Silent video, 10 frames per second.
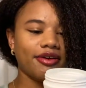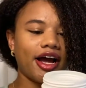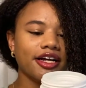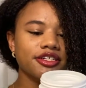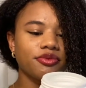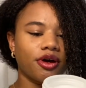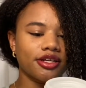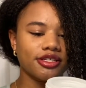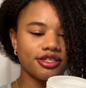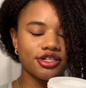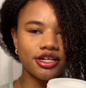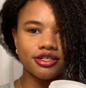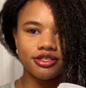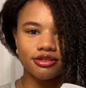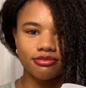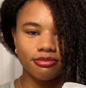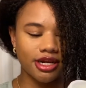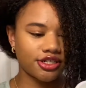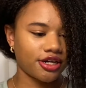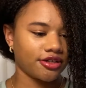actually wanted to change my
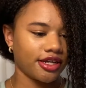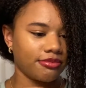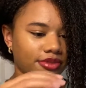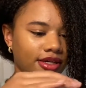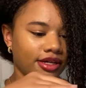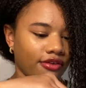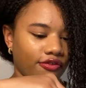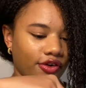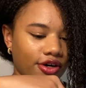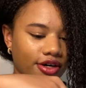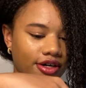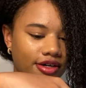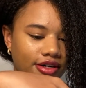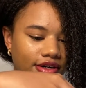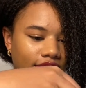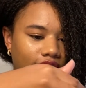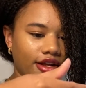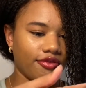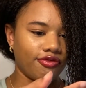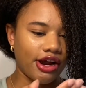channel name for a
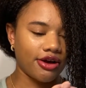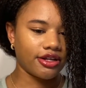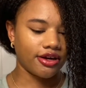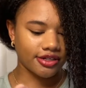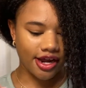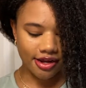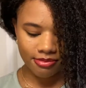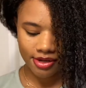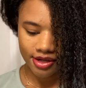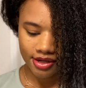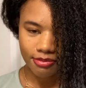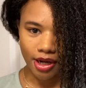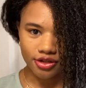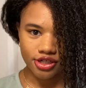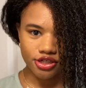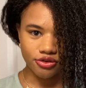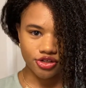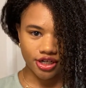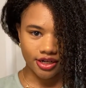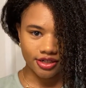very long time, but I was just too
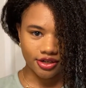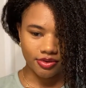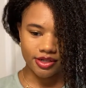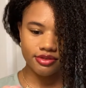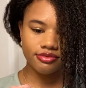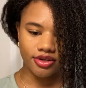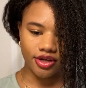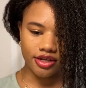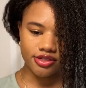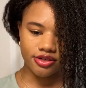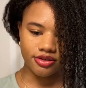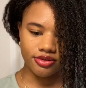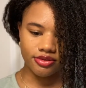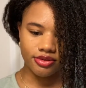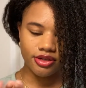chicken to do it. Okay, so